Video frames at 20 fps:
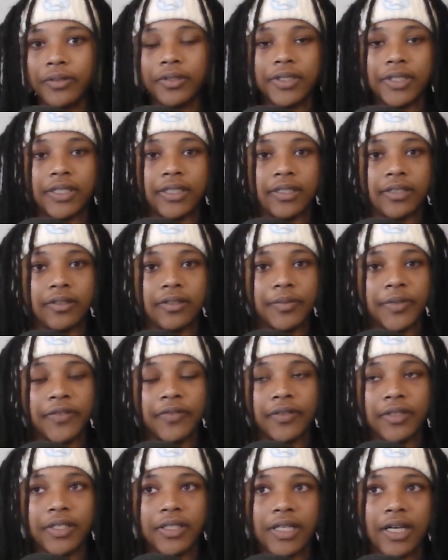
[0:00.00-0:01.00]
She's going to be
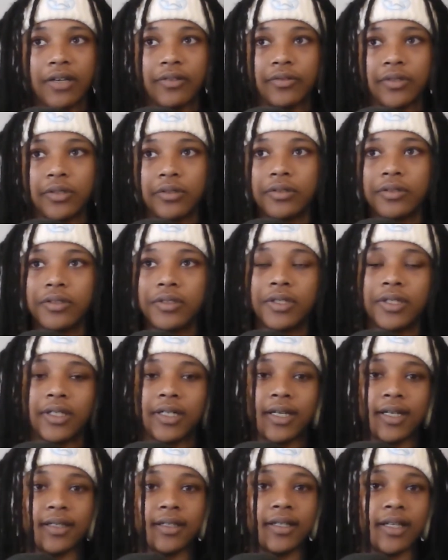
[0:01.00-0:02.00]
filling that role,
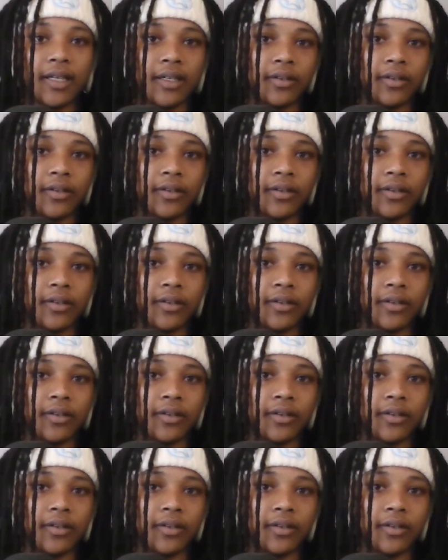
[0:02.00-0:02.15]
kind of like